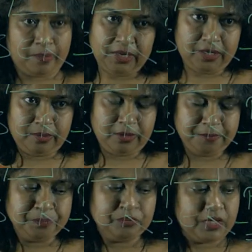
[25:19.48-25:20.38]
applicable,
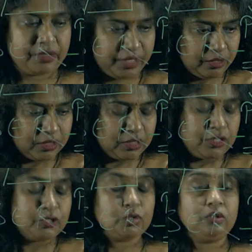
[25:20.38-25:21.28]
right.
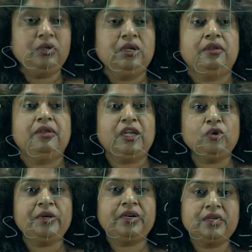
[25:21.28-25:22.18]
So,
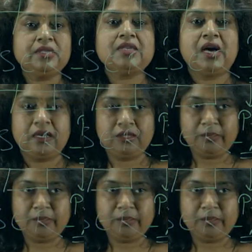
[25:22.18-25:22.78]
nanomaterials are the